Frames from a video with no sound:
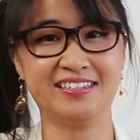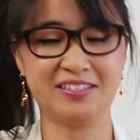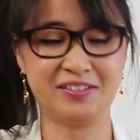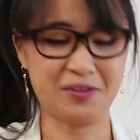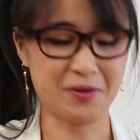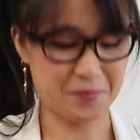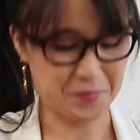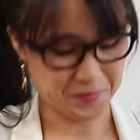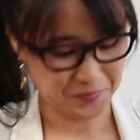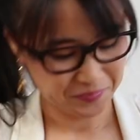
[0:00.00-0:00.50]

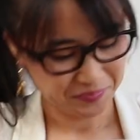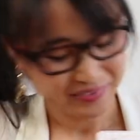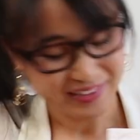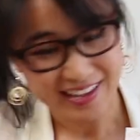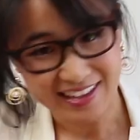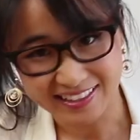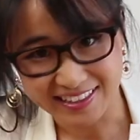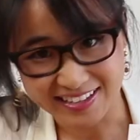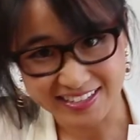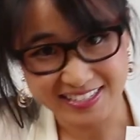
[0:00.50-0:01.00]
So
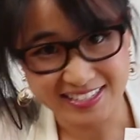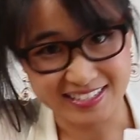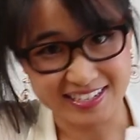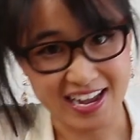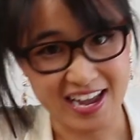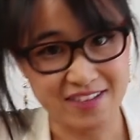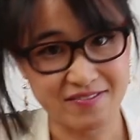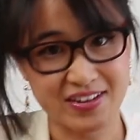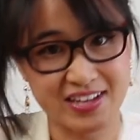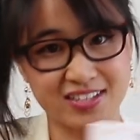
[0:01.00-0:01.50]
let's
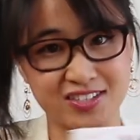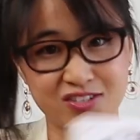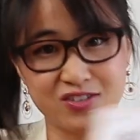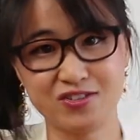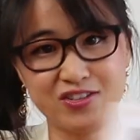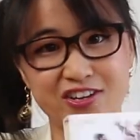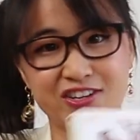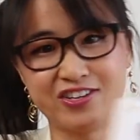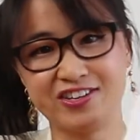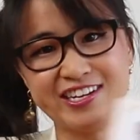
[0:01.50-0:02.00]
dive into
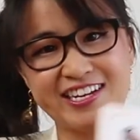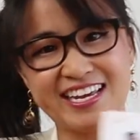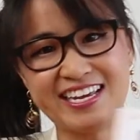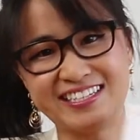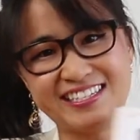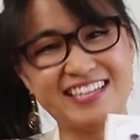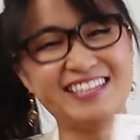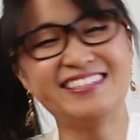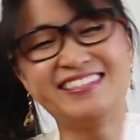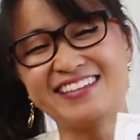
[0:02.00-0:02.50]
the
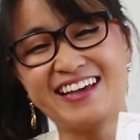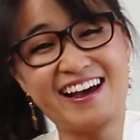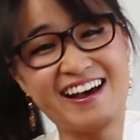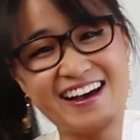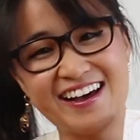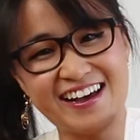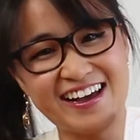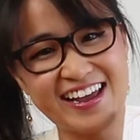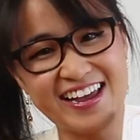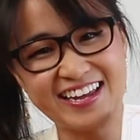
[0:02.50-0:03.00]
goodies
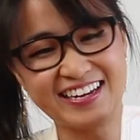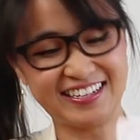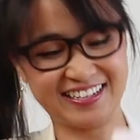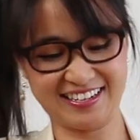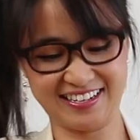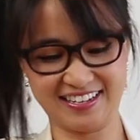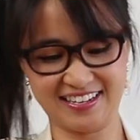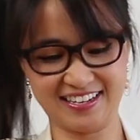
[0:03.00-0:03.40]
inside.